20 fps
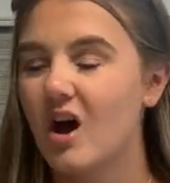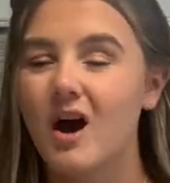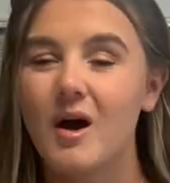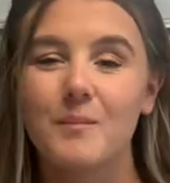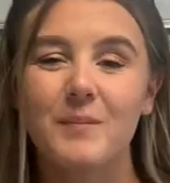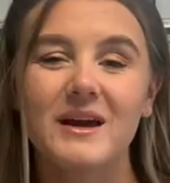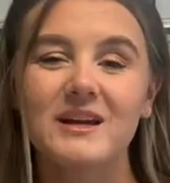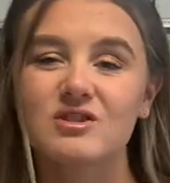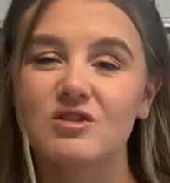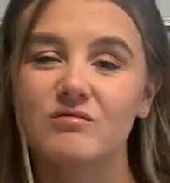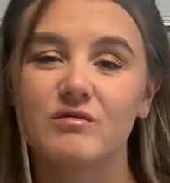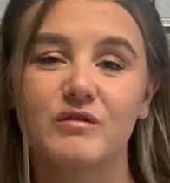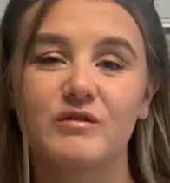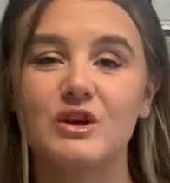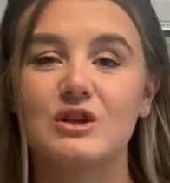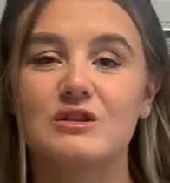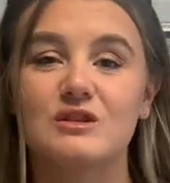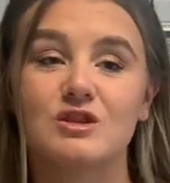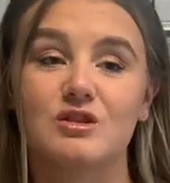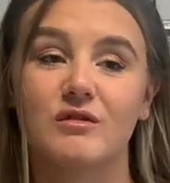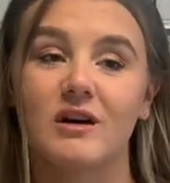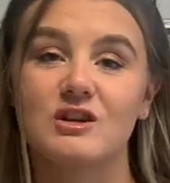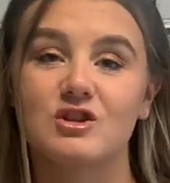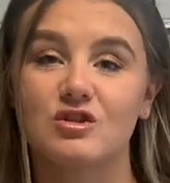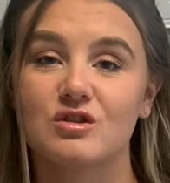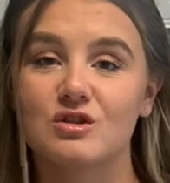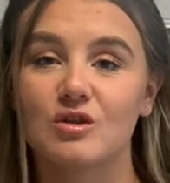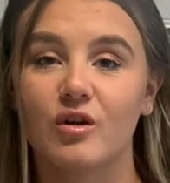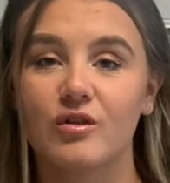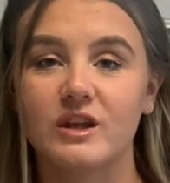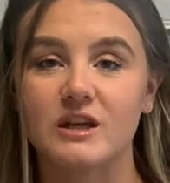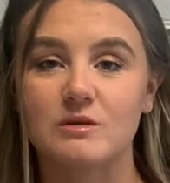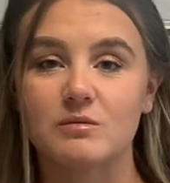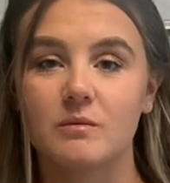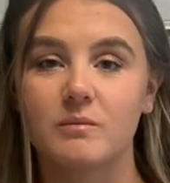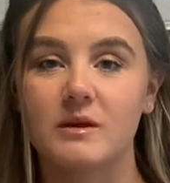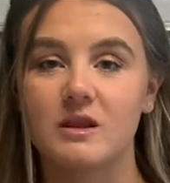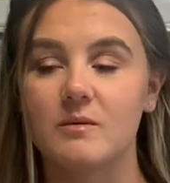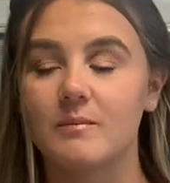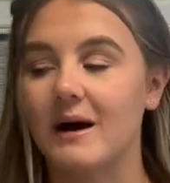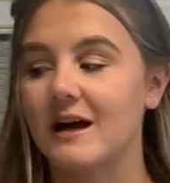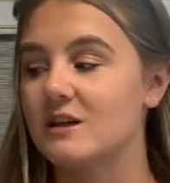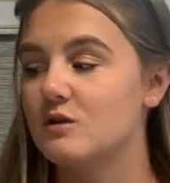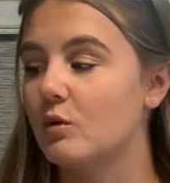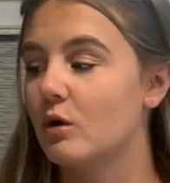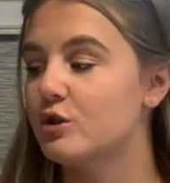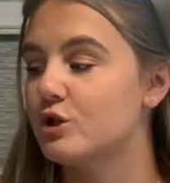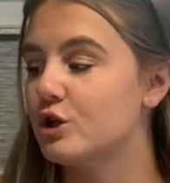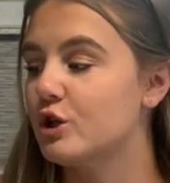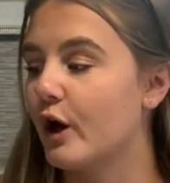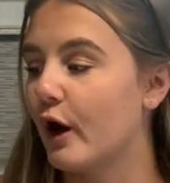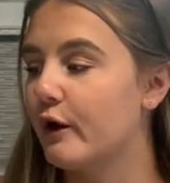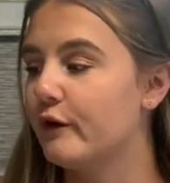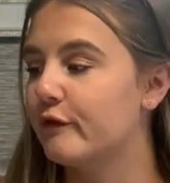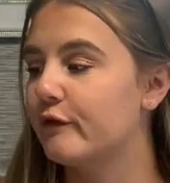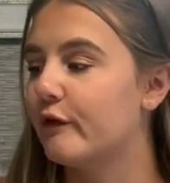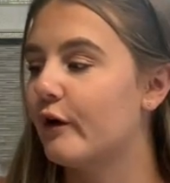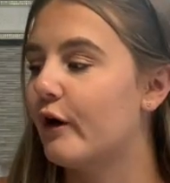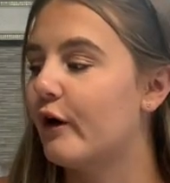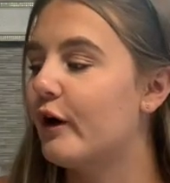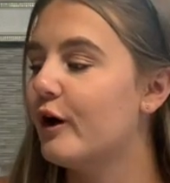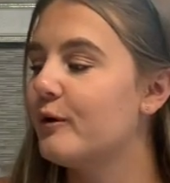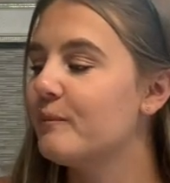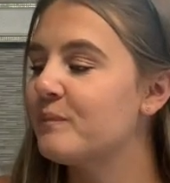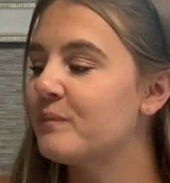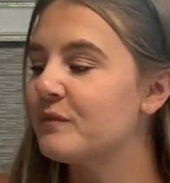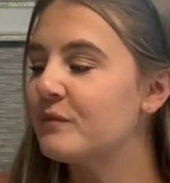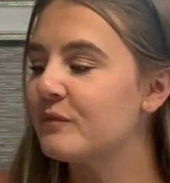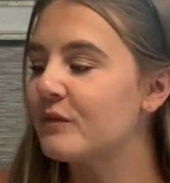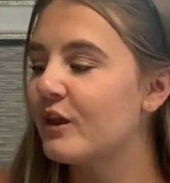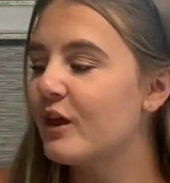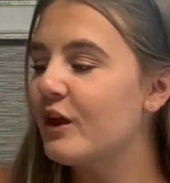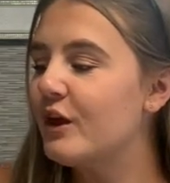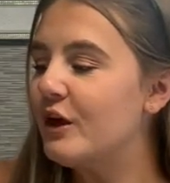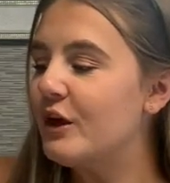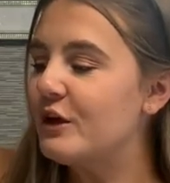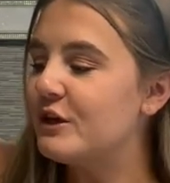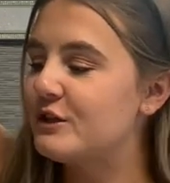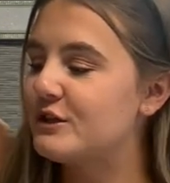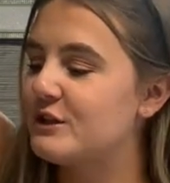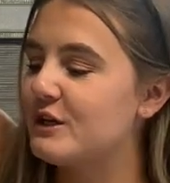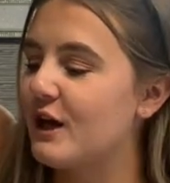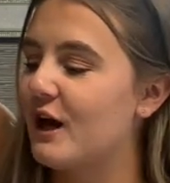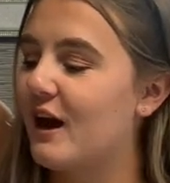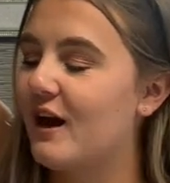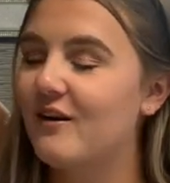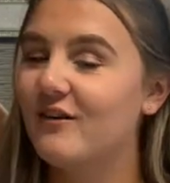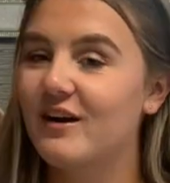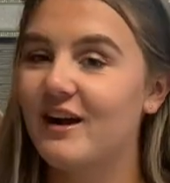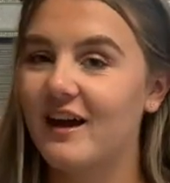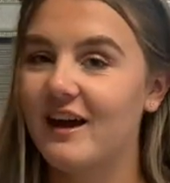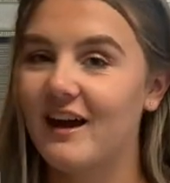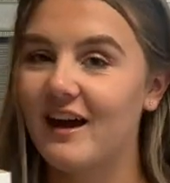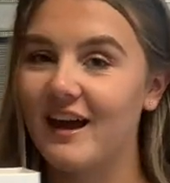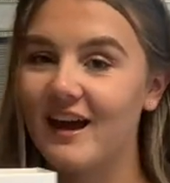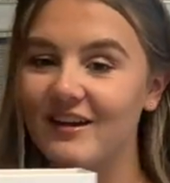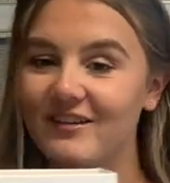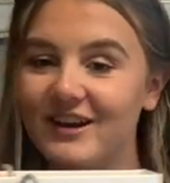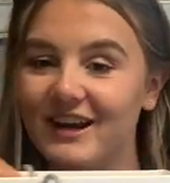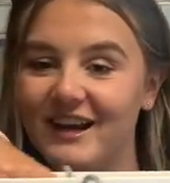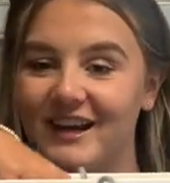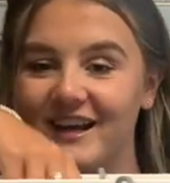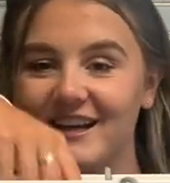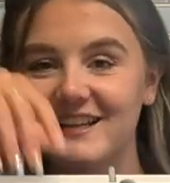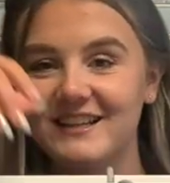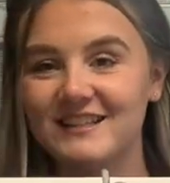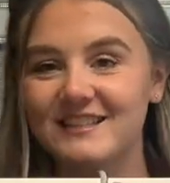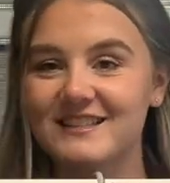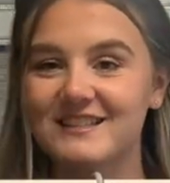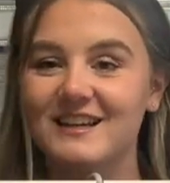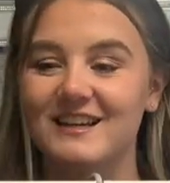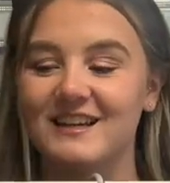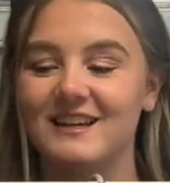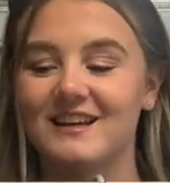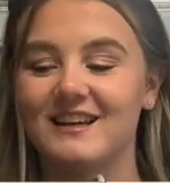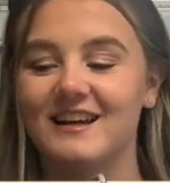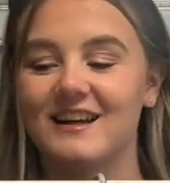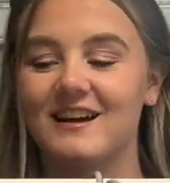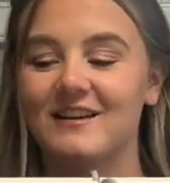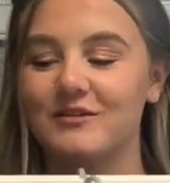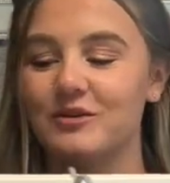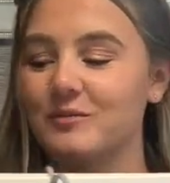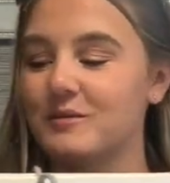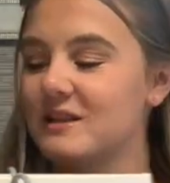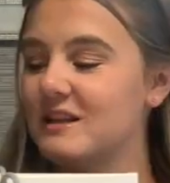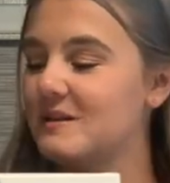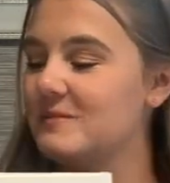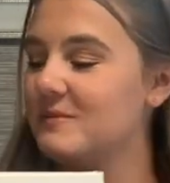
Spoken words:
based on reviews and stuff, I just thought this would be the best one to go for. So here it is. I've come in this